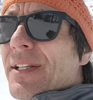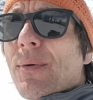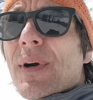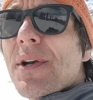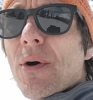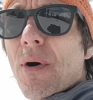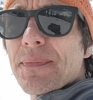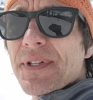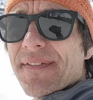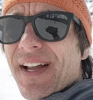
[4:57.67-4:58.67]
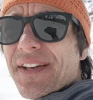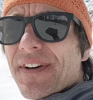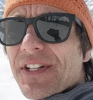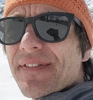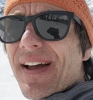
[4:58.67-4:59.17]
there were no observed
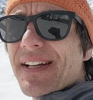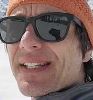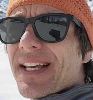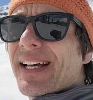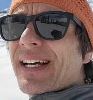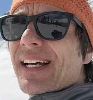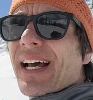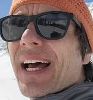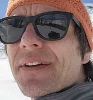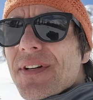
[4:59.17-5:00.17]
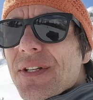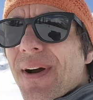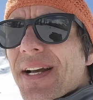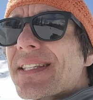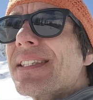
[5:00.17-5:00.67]
adverse events. And the reason
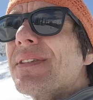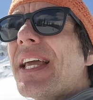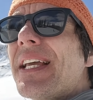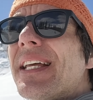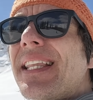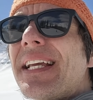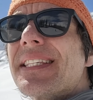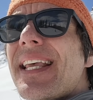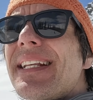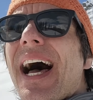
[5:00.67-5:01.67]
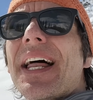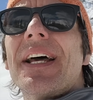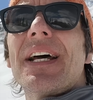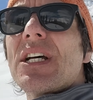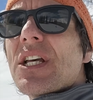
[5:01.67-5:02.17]
why they, they say that
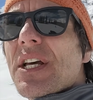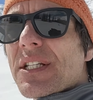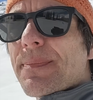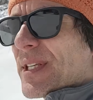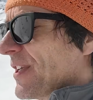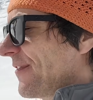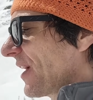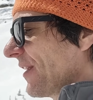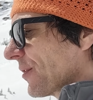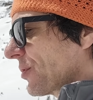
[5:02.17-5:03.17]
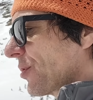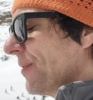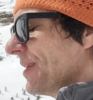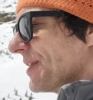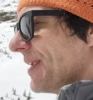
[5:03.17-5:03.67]
is specifically for two
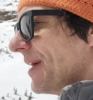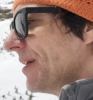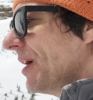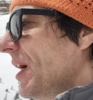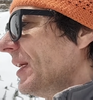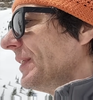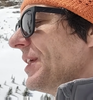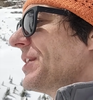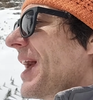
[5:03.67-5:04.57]
reasons. These